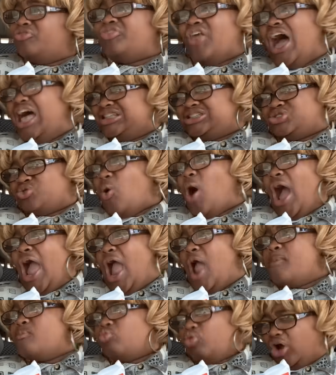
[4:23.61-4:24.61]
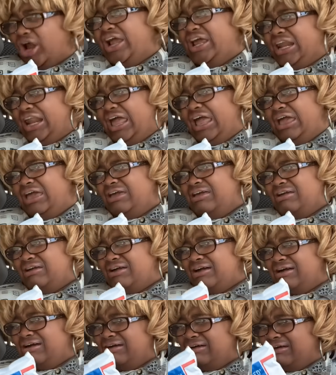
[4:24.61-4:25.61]
That's why I'm reading.
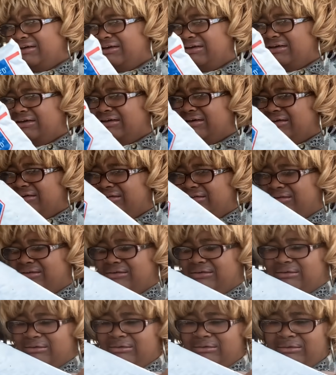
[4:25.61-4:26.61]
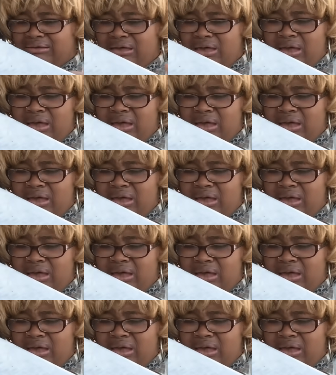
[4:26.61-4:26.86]
Shut the hell up.